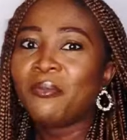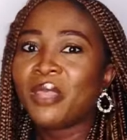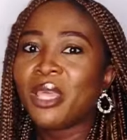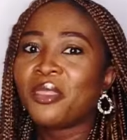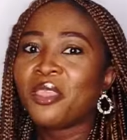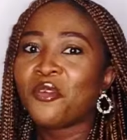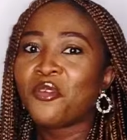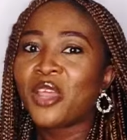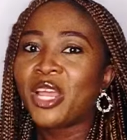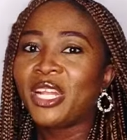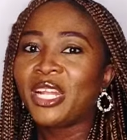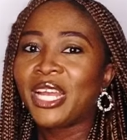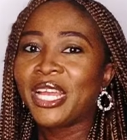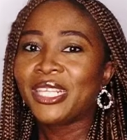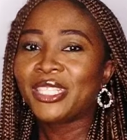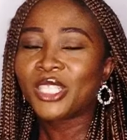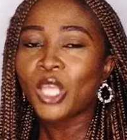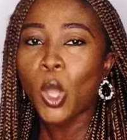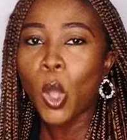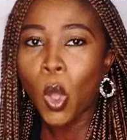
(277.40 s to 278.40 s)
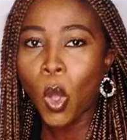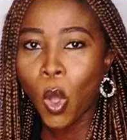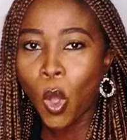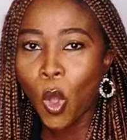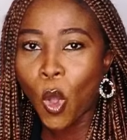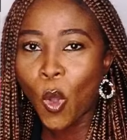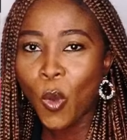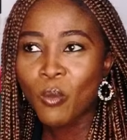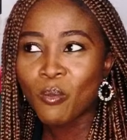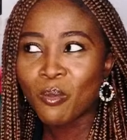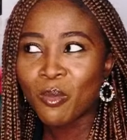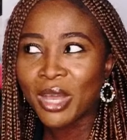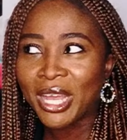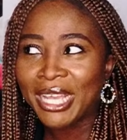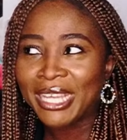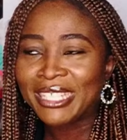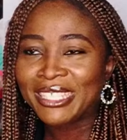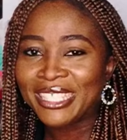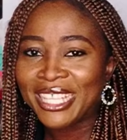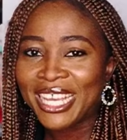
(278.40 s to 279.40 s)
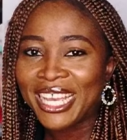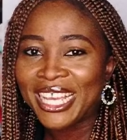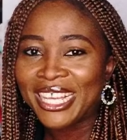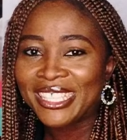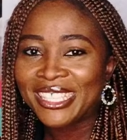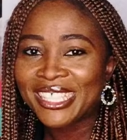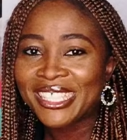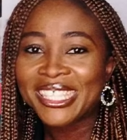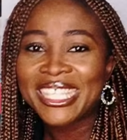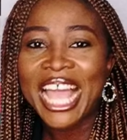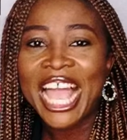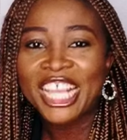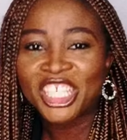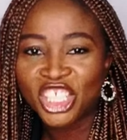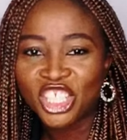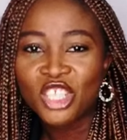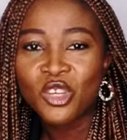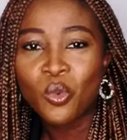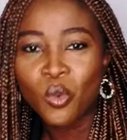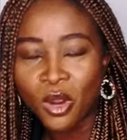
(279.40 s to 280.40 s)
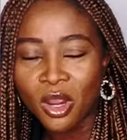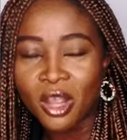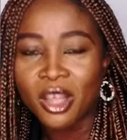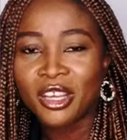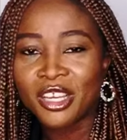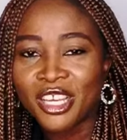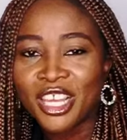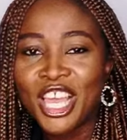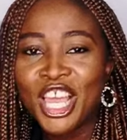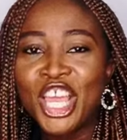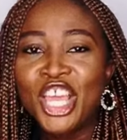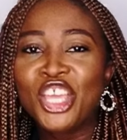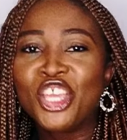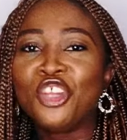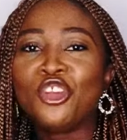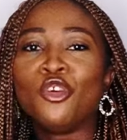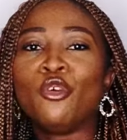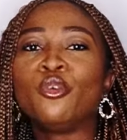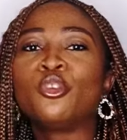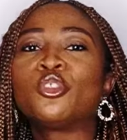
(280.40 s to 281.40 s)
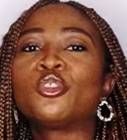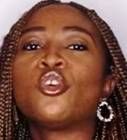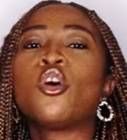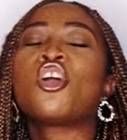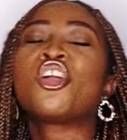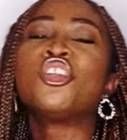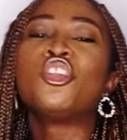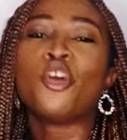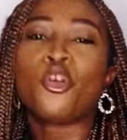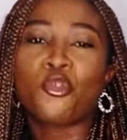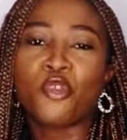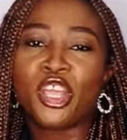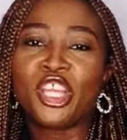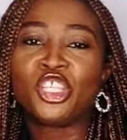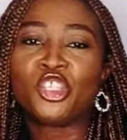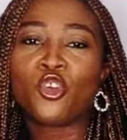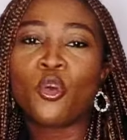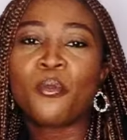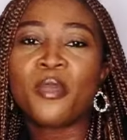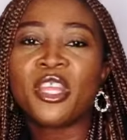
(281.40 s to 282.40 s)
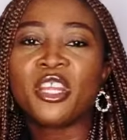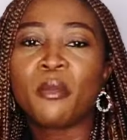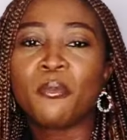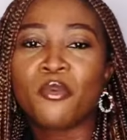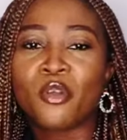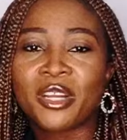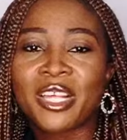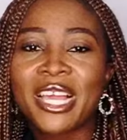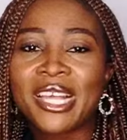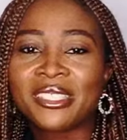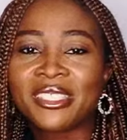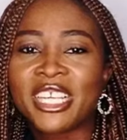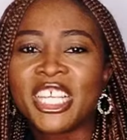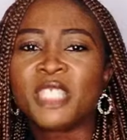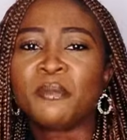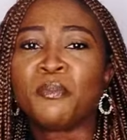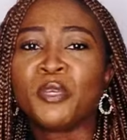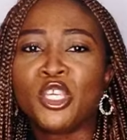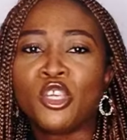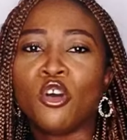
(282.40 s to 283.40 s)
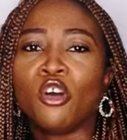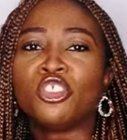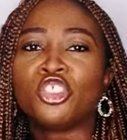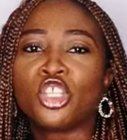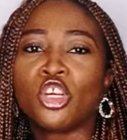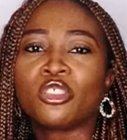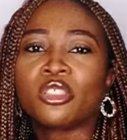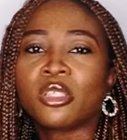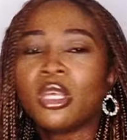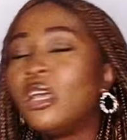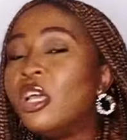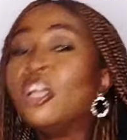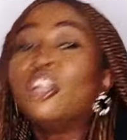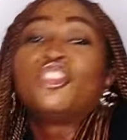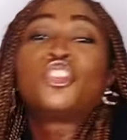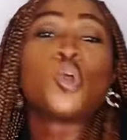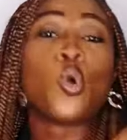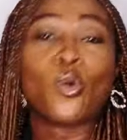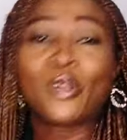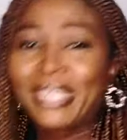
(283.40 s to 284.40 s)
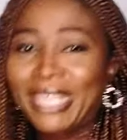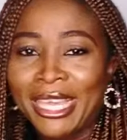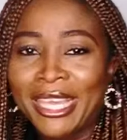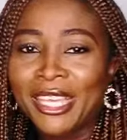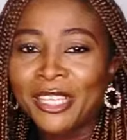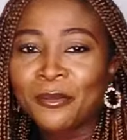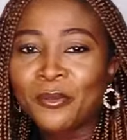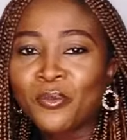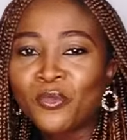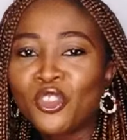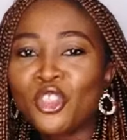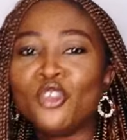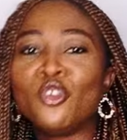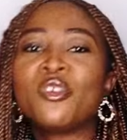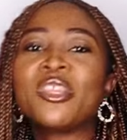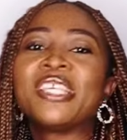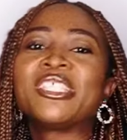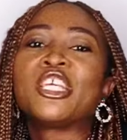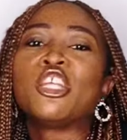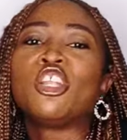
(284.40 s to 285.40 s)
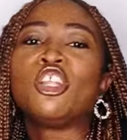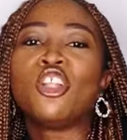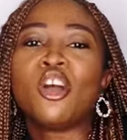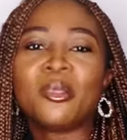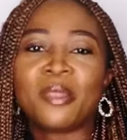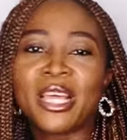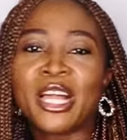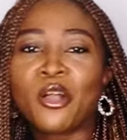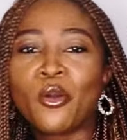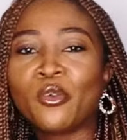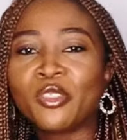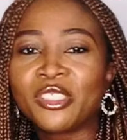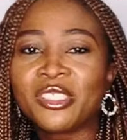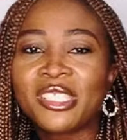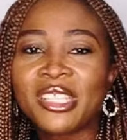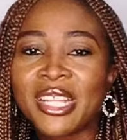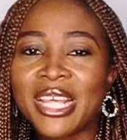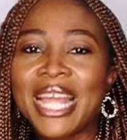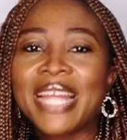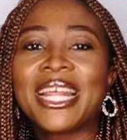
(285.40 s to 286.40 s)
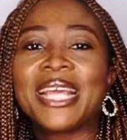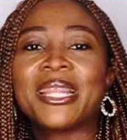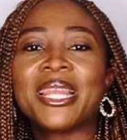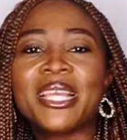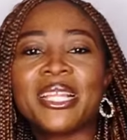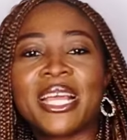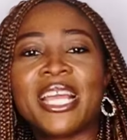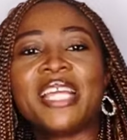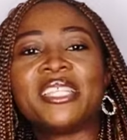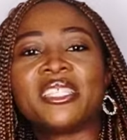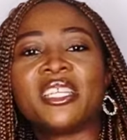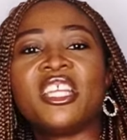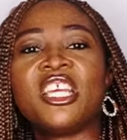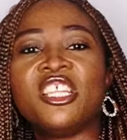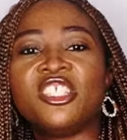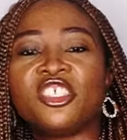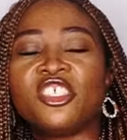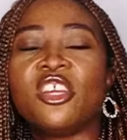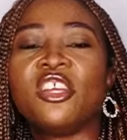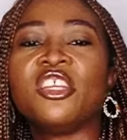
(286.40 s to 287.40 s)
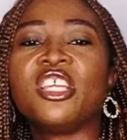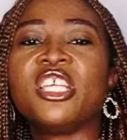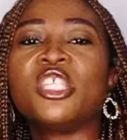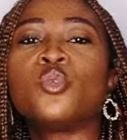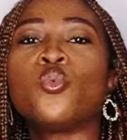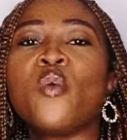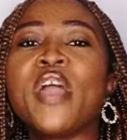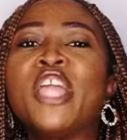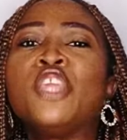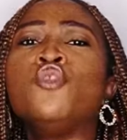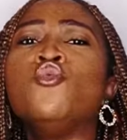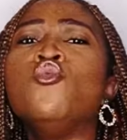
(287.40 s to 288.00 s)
then they realize, oh my days, this is actually work. You know, talking on radio, being a broadcaster is beyond just talking. You know, there's a lot that goes into that. And I think that as an intern is where you